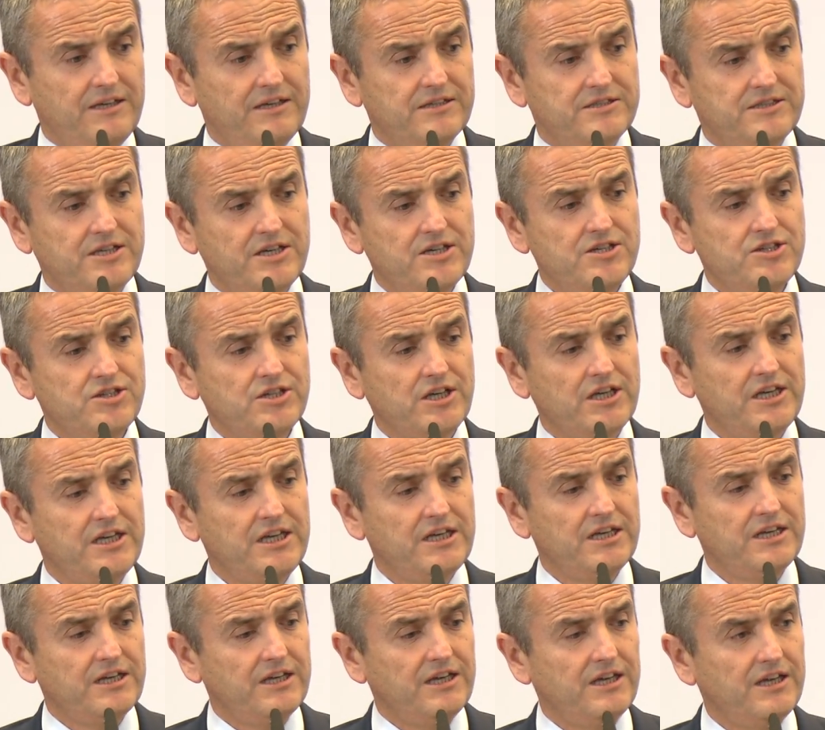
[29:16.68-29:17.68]

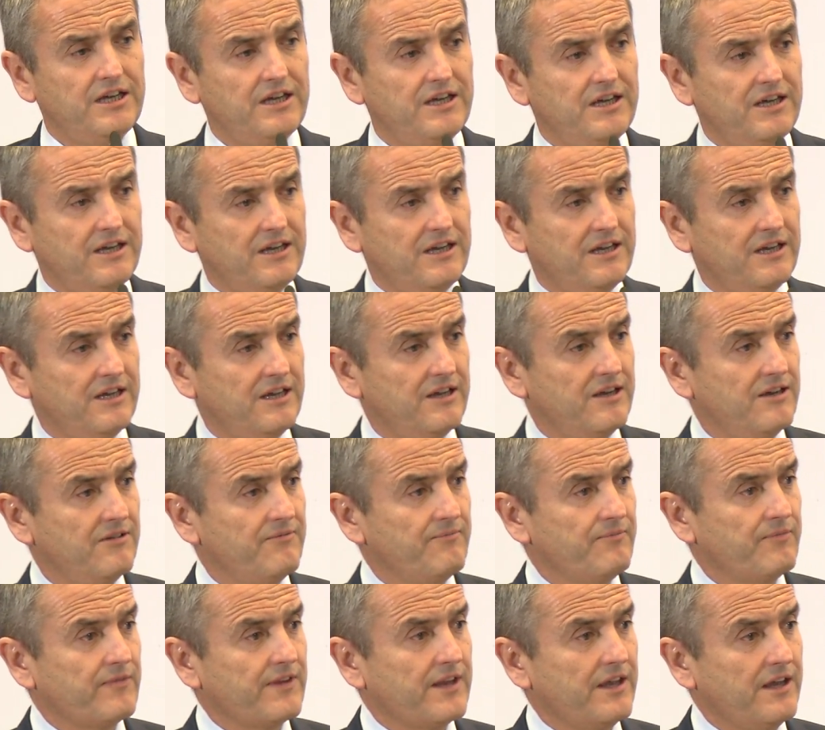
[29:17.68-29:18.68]
essentially,
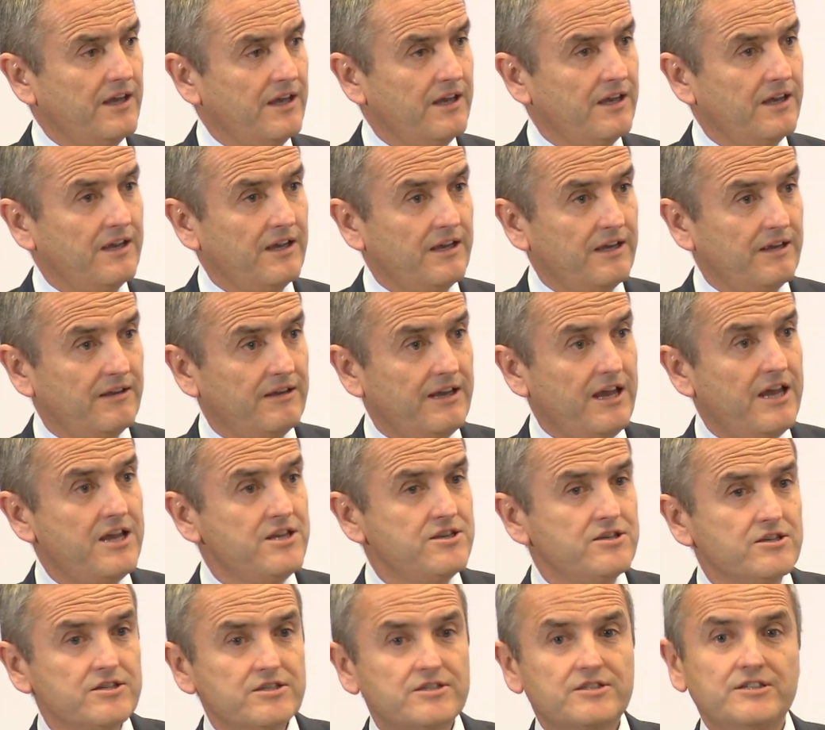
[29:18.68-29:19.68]
um,
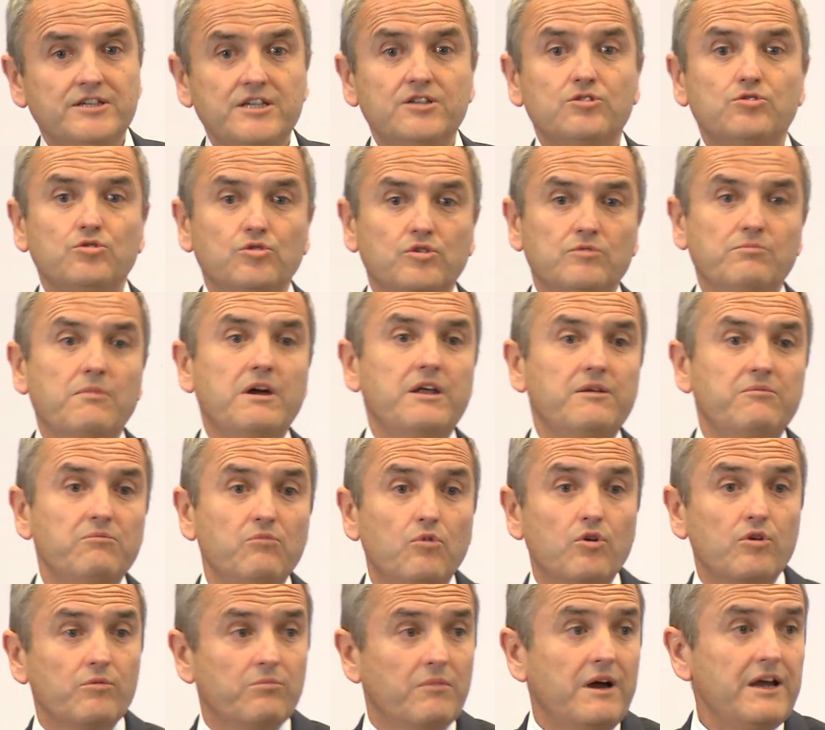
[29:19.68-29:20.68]
agents need to demand
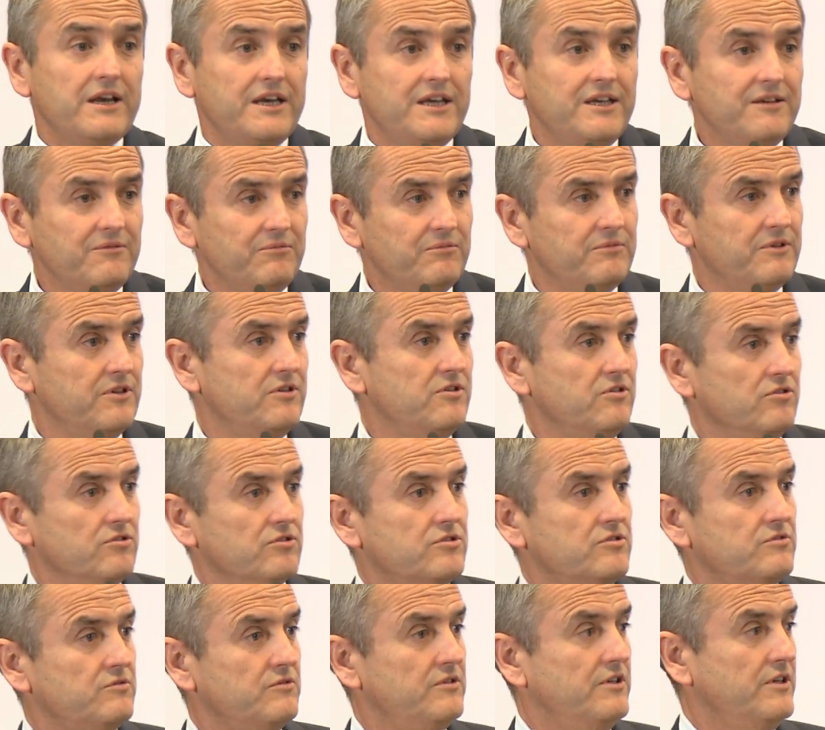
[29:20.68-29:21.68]
more money
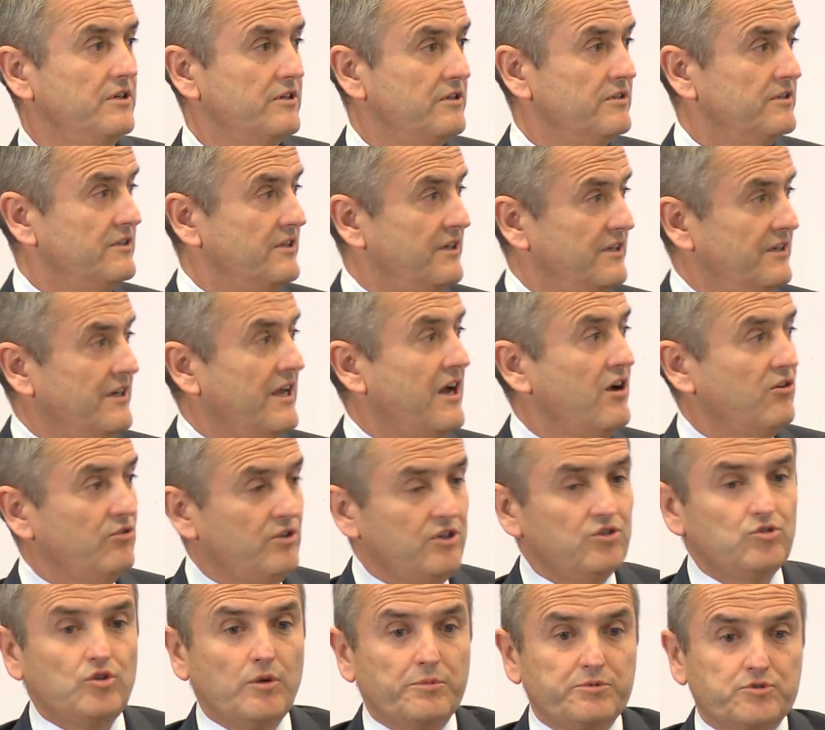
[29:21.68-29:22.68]
because they now
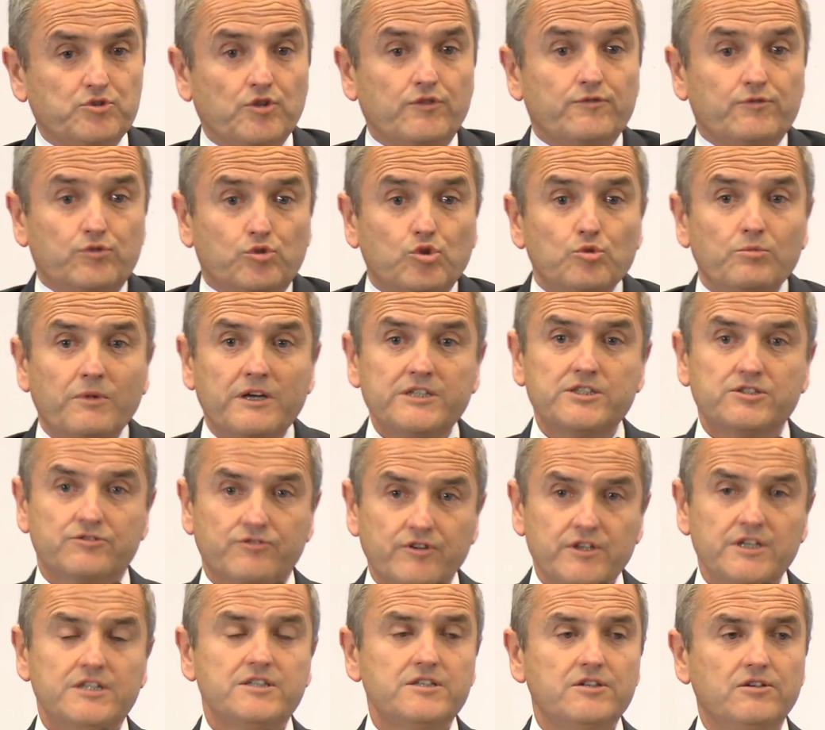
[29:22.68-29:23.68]
need to absorb too much
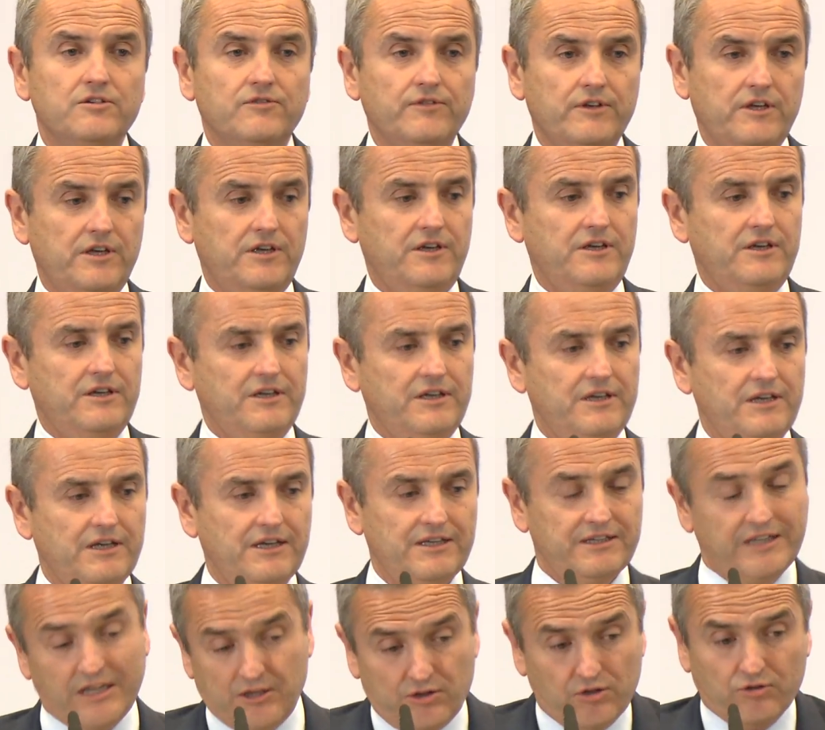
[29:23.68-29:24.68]
risk of,
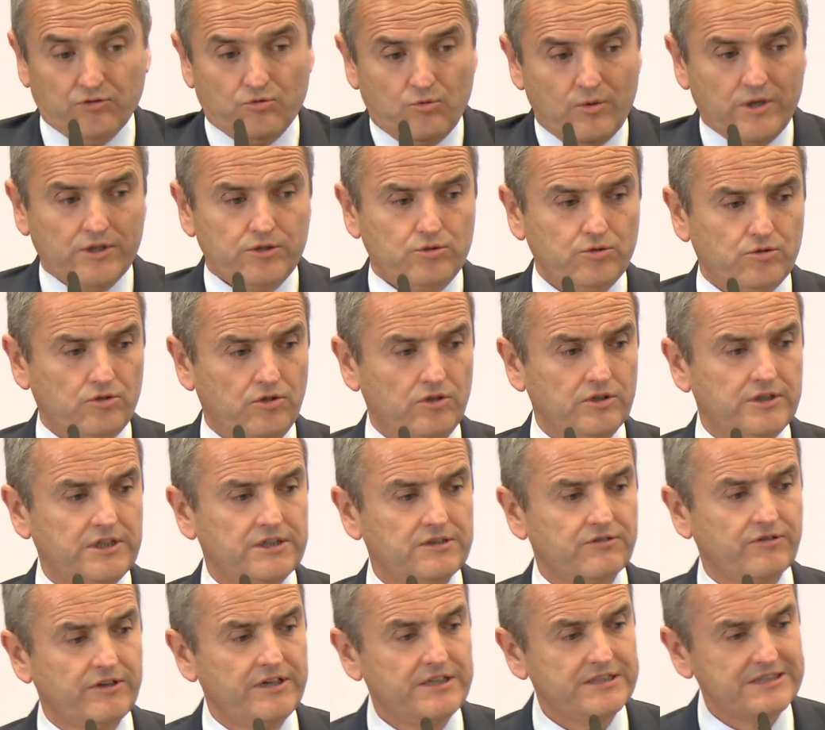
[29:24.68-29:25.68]
and they don't want to hold
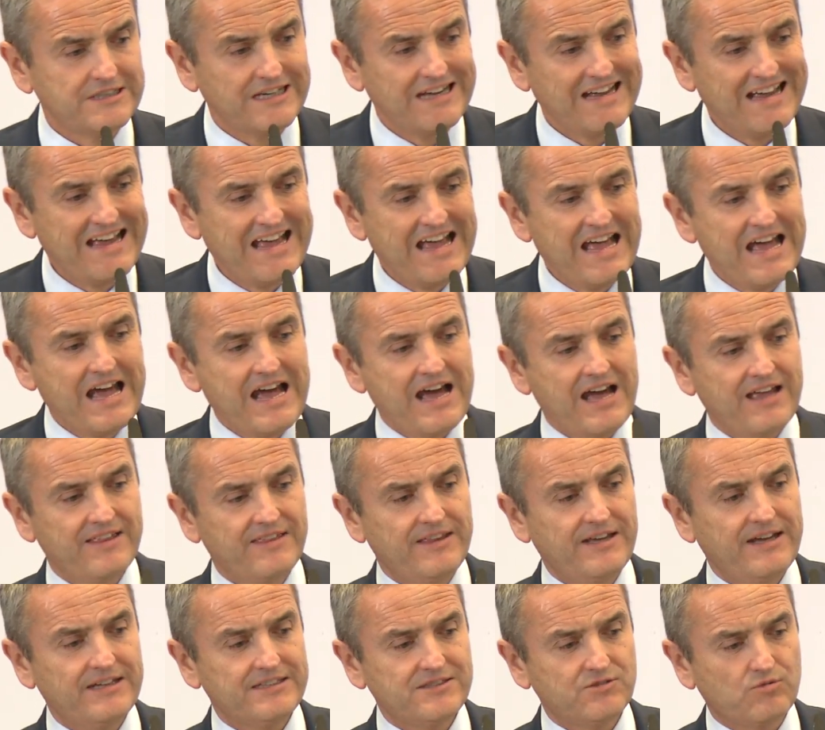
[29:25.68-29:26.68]
that risk,
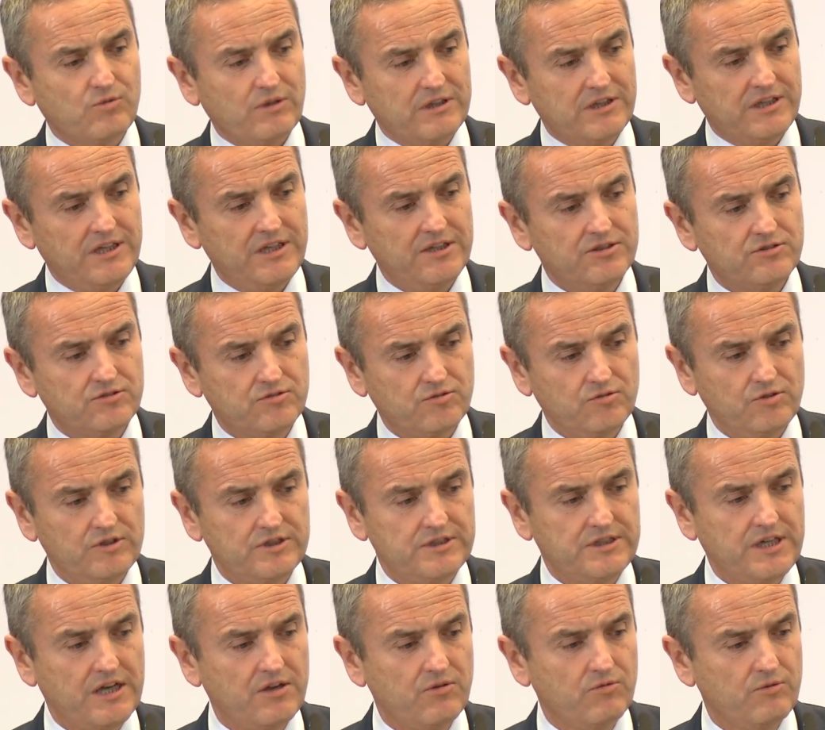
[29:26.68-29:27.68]
and that's what leads to
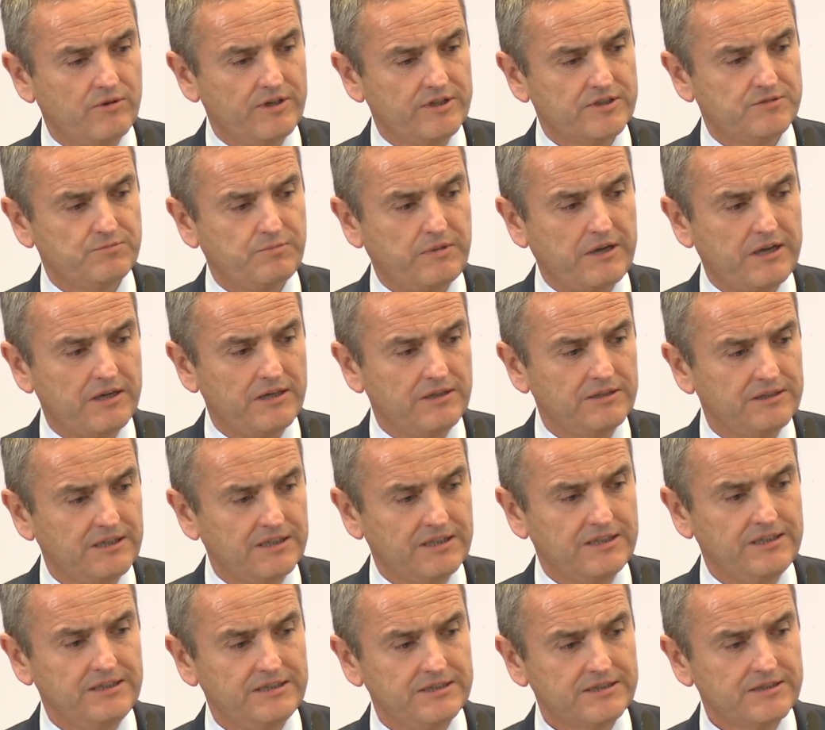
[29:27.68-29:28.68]
this downward spiral
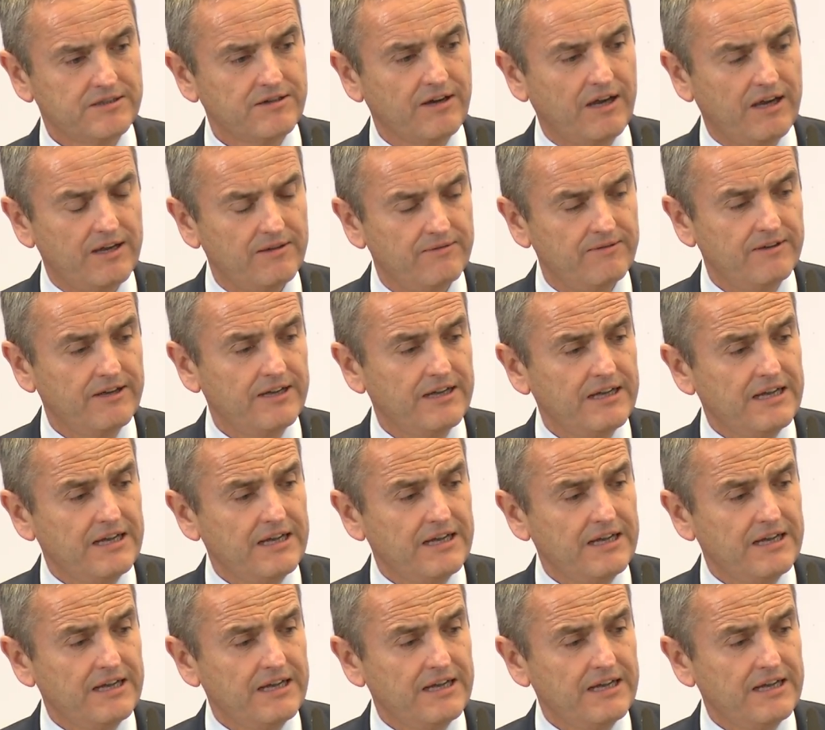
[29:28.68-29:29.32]
that he described.